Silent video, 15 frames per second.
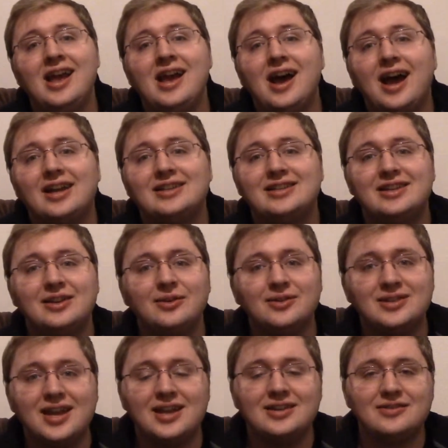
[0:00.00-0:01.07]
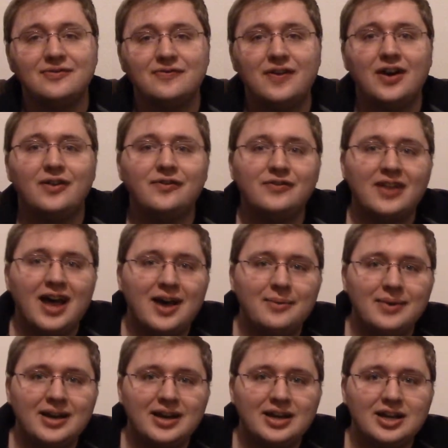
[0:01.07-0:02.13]
I still tend to fall flat
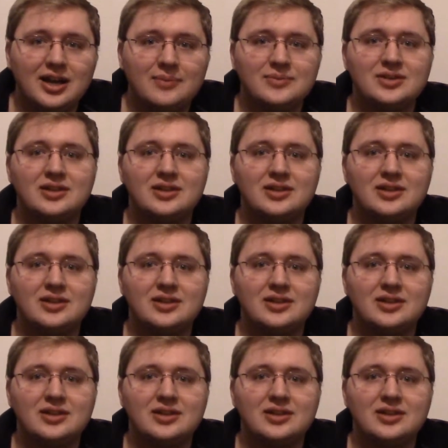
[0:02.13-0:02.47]
when it comes